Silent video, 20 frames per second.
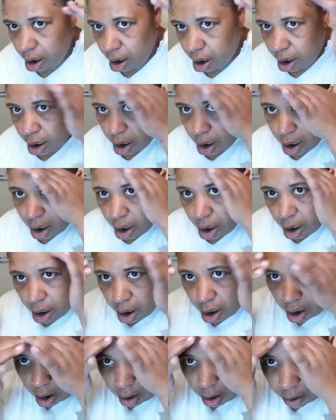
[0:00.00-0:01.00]

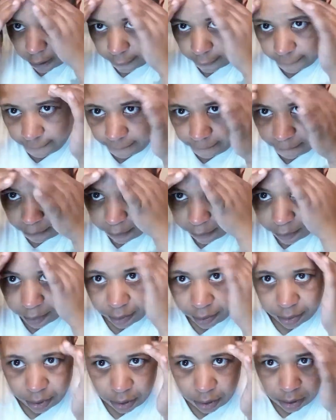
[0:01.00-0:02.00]

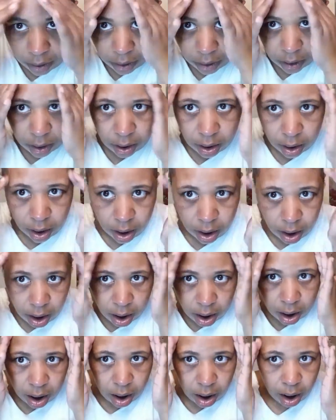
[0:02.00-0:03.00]

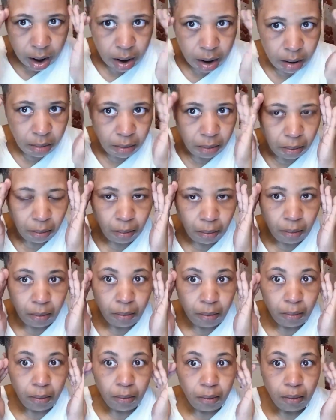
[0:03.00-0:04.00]

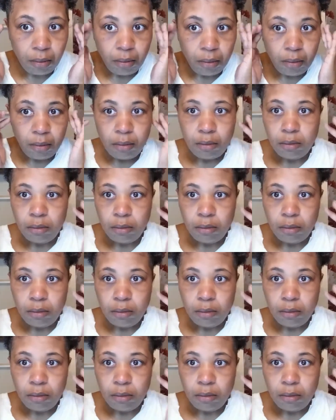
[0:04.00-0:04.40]
(silence)